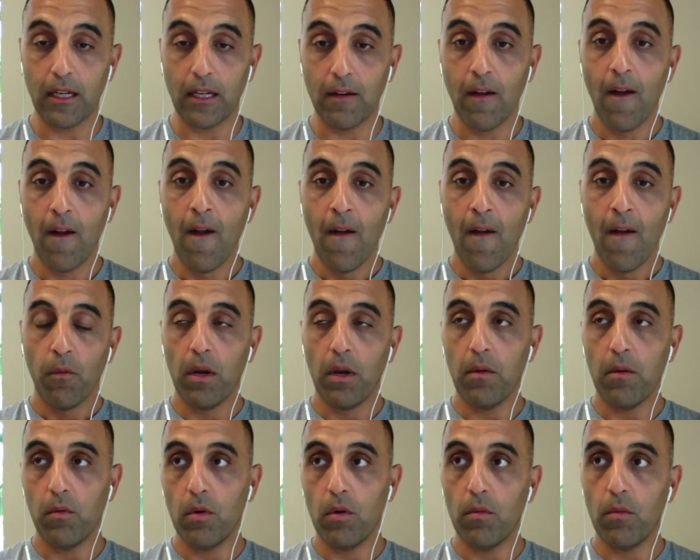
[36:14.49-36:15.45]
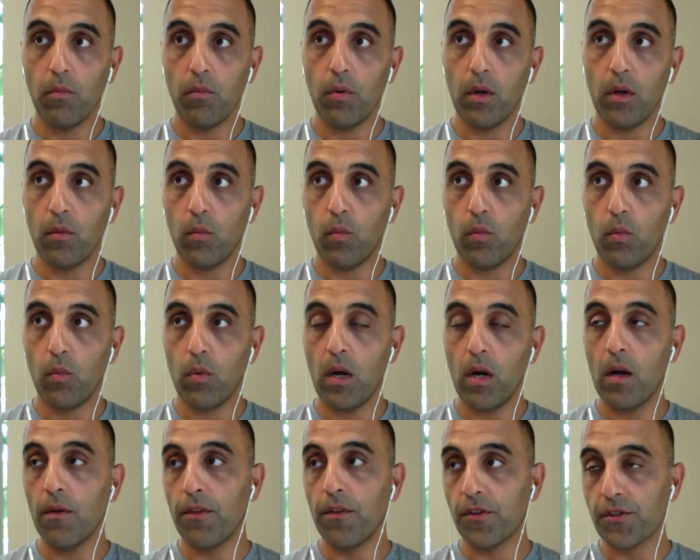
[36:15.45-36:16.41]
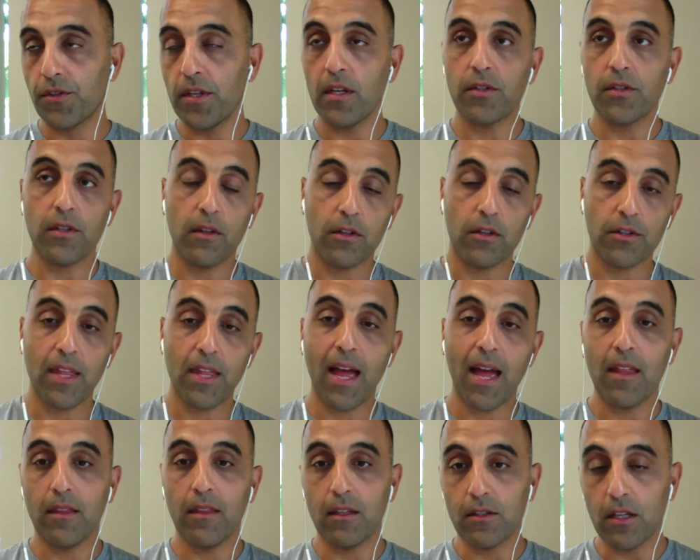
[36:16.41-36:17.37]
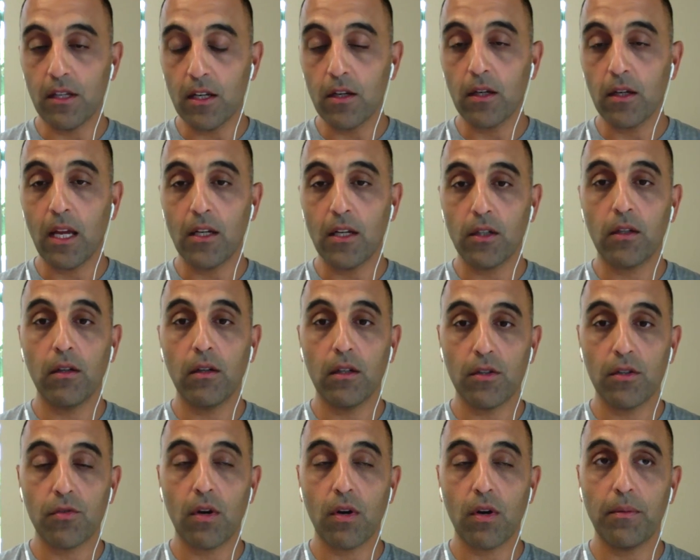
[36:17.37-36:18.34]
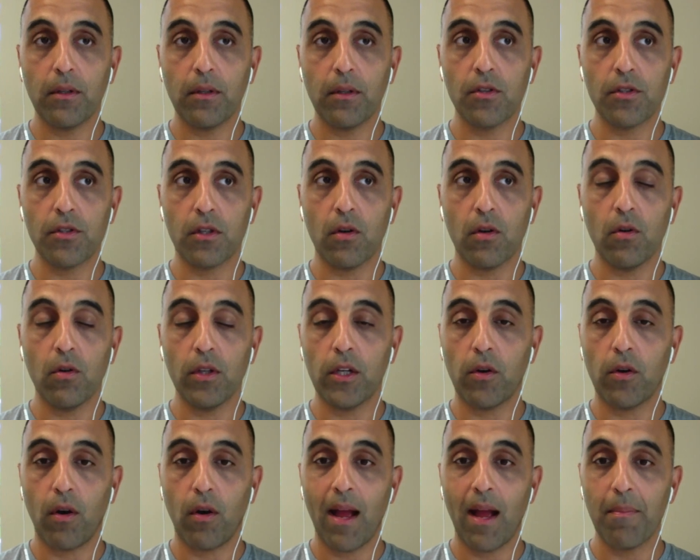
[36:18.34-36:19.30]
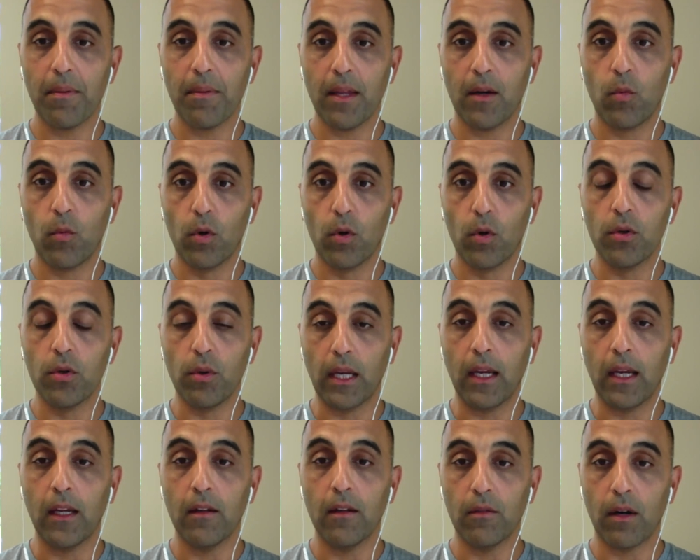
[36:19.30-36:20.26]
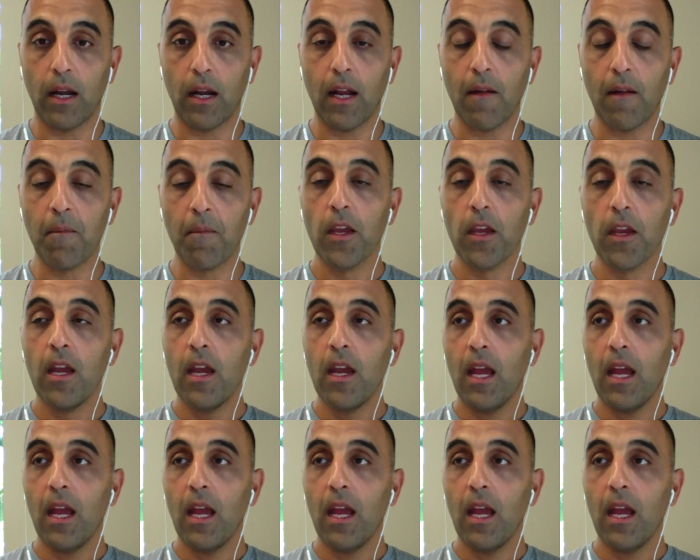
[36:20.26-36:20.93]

And wait, well, there's this and there's that and these endocrine disruptors and holy crap, like we're doing it, right?